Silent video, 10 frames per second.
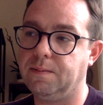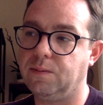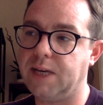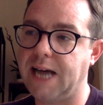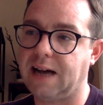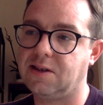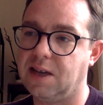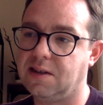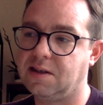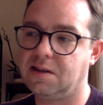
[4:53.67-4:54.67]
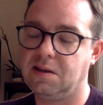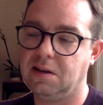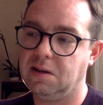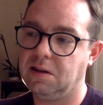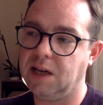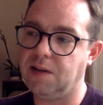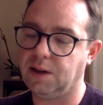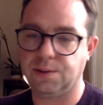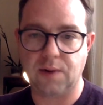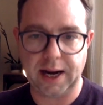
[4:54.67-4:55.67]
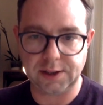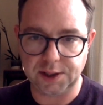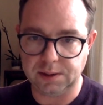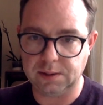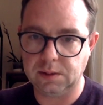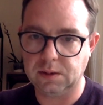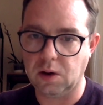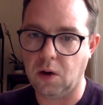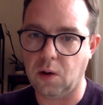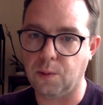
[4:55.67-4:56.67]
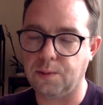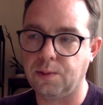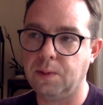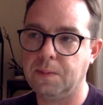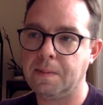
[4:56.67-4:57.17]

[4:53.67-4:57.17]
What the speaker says: really access even a fraction of